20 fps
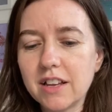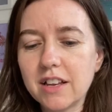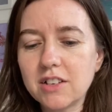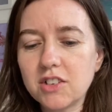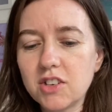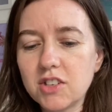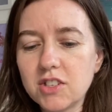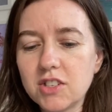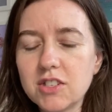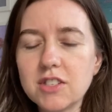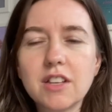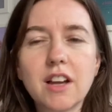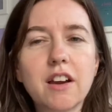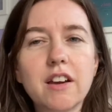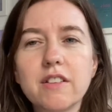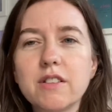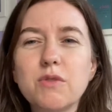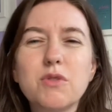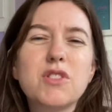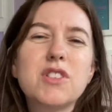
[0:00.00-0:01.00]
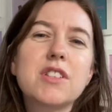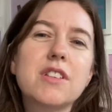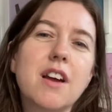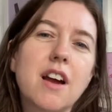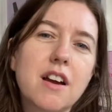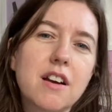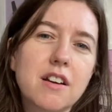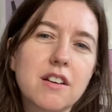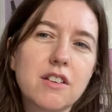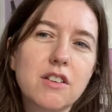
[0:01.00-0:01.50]
Just start, it's for
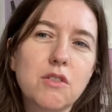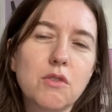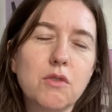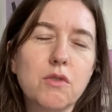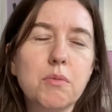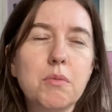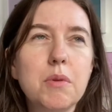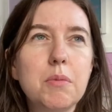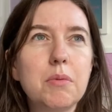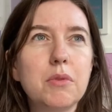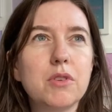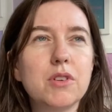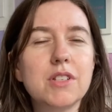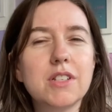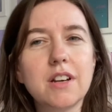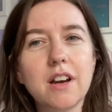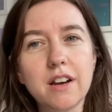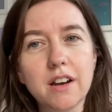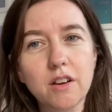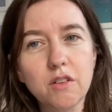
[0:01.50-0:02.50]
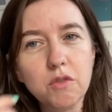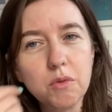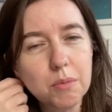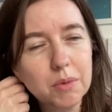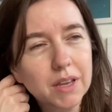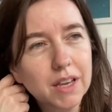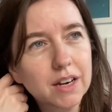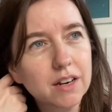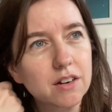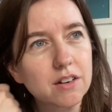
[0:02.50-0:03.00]
start, you know, for people who are starting out, for
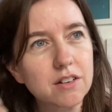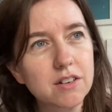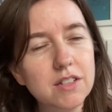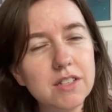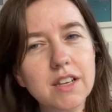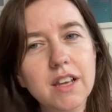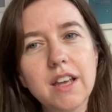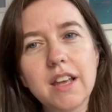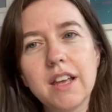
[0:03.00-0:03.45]
beginners.